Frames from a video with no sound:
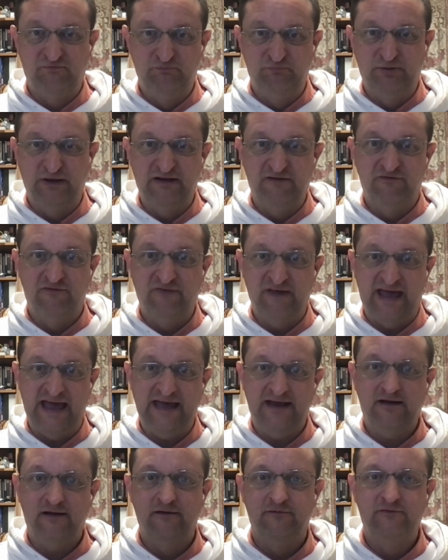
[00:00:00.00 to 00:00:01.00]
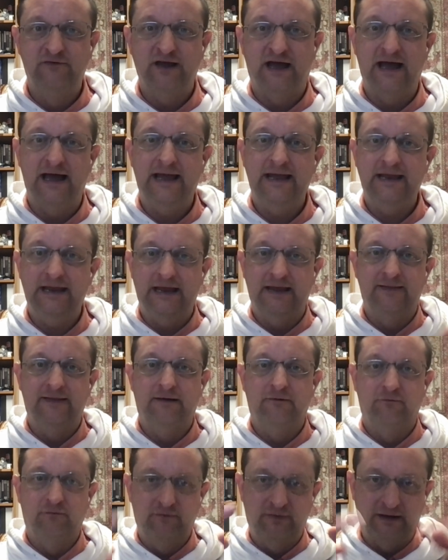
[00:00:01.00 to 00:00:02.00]
big vat of dye, and
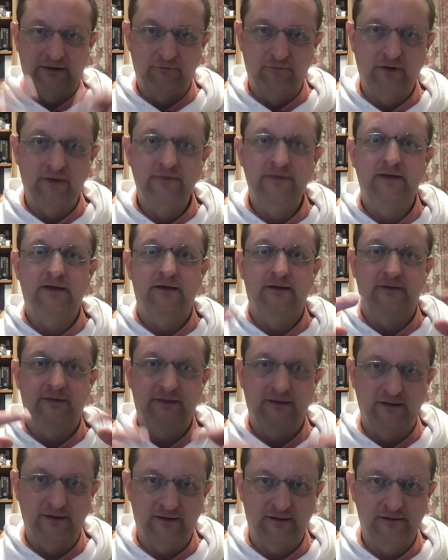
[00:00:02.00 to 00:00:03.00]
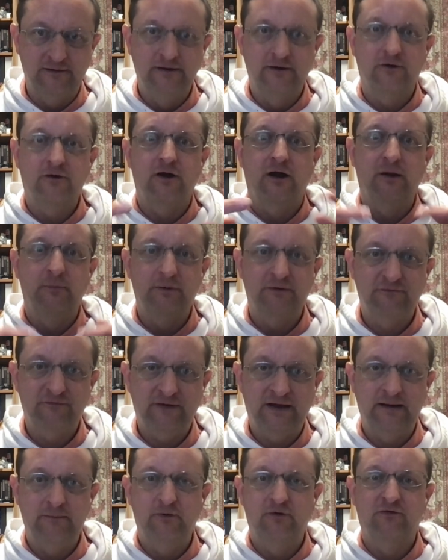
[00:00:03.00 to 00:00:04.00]
they run the clear carpet
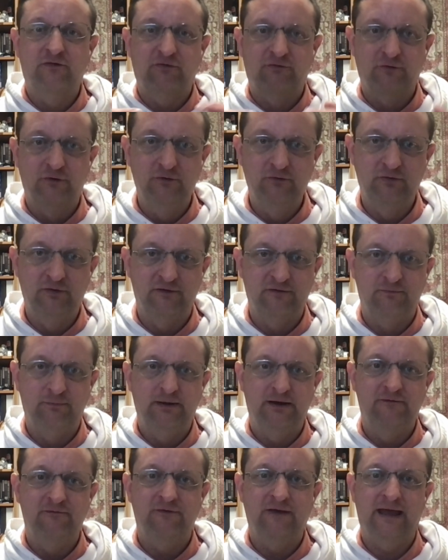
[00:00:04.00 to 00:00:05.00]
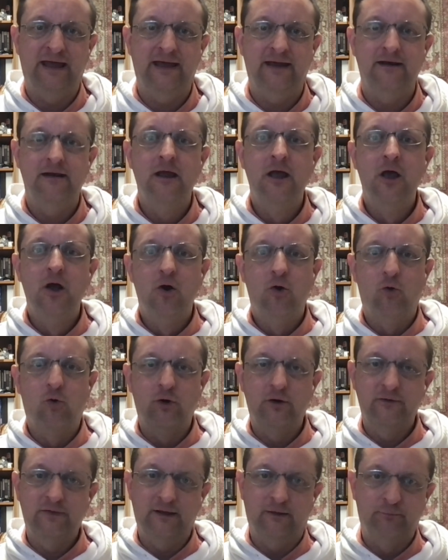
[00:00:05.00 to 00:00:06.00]
fibers through this big vat,
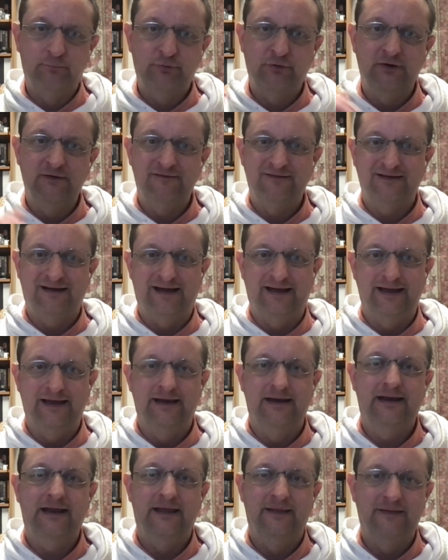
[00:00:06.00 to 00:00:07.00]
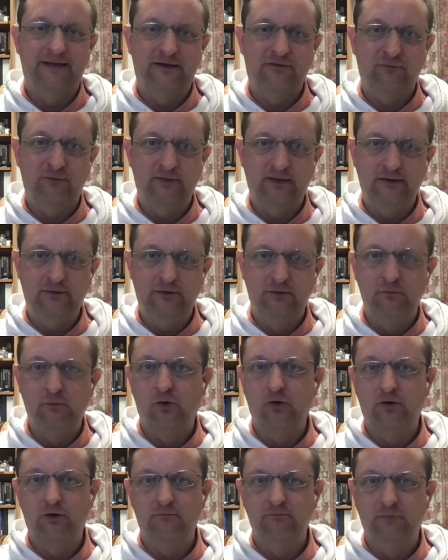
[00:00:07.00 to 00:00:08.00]
or they'll print dye it, and that's what they do
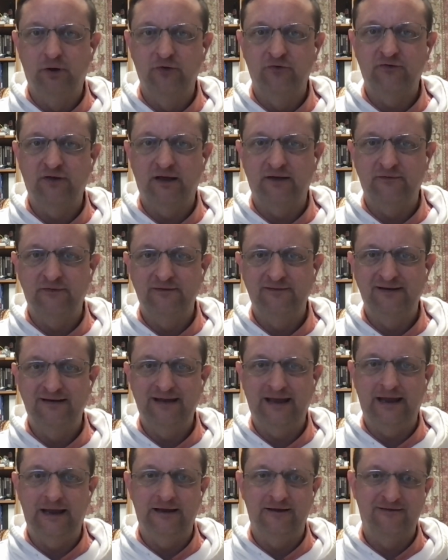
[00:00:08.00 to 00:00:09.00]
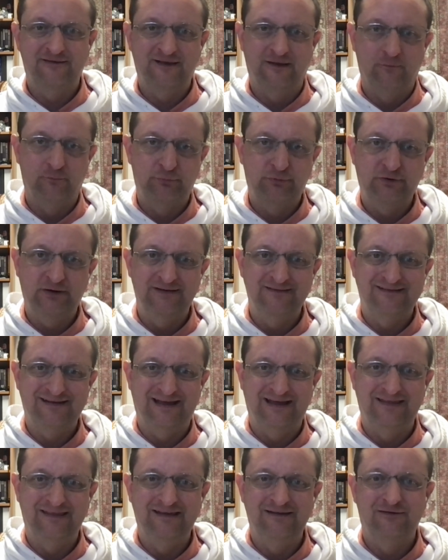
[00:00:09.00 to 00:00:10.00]
most often today is they'll print
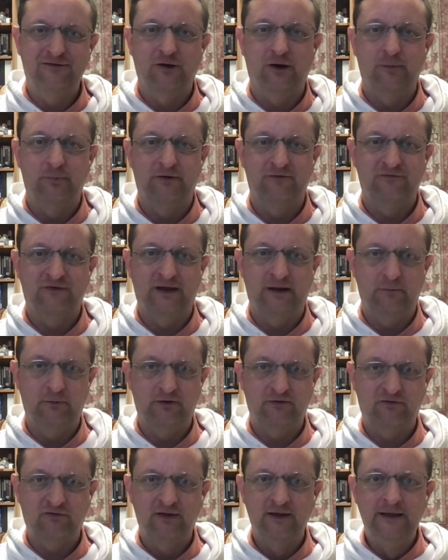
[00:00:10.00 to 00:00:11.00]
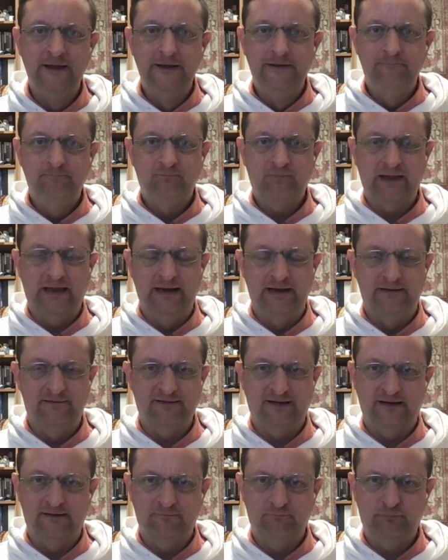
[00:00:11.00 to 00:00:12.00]
dye these carpet fibers, and
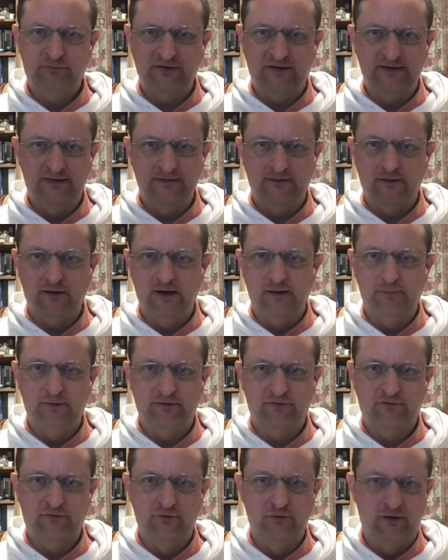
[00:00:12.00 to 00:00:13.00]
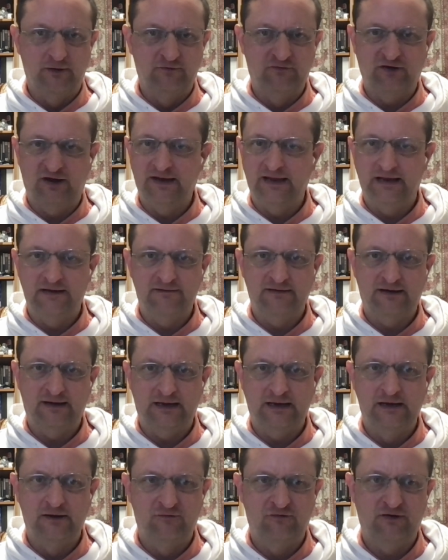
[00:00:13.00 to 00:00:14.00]
it's like sending the carpet through a gigantic
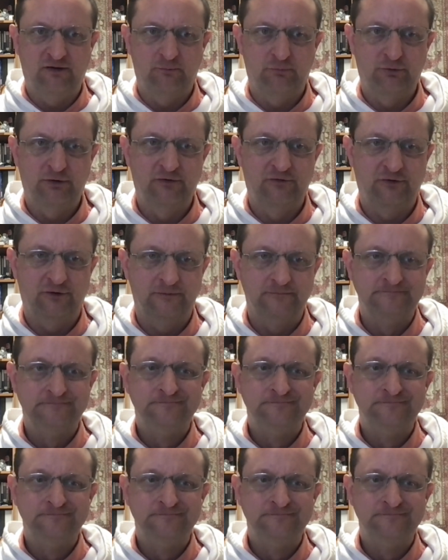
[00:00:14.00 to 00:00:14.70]
inkjet printer.